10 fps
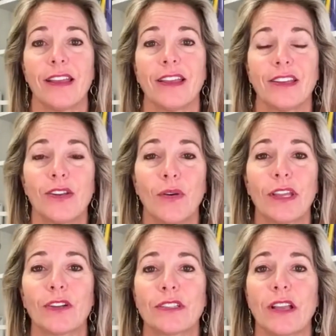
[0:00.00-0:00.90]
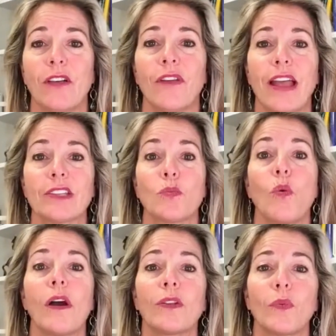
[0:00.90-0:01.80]
knowing yourself as
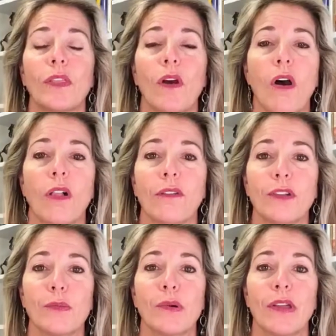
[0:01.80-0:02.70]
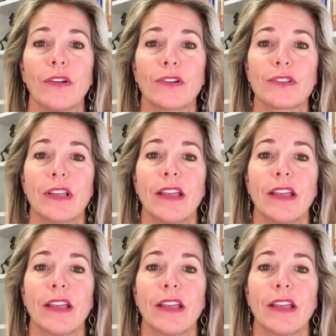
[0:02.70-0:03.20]
one with all of your brothers.